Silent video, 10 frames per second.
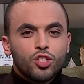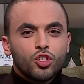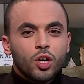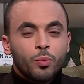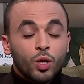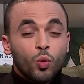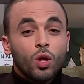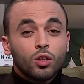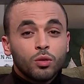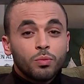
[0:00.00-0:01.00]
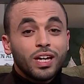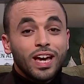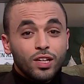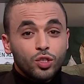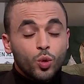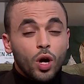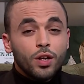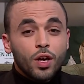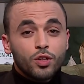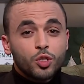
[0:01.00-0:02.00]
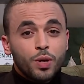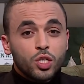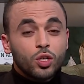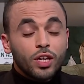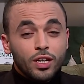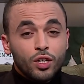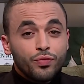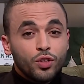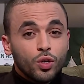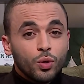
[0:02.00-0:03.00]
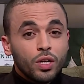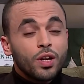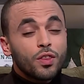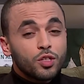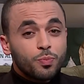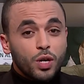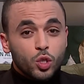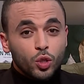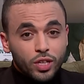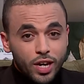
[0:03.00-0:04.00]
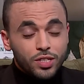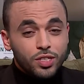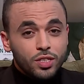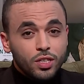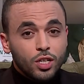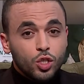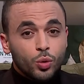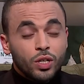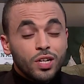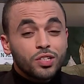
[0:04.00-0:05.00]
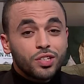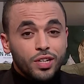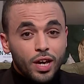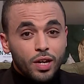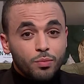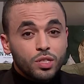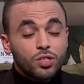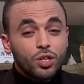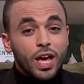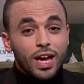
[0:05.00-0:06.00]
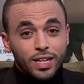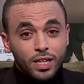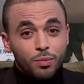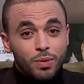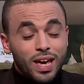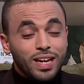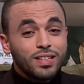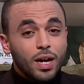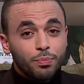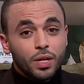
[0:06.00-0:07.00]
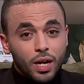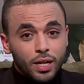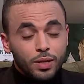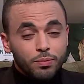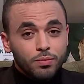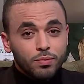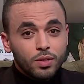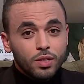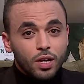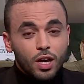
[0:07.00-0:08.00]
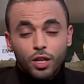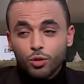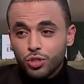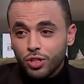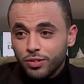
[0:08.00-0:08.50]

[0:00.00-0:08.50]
gentlemen, and welcome again to another special interview and another special guest. Joining us today, Mr. Hakim Abderrahim. Hello, sir.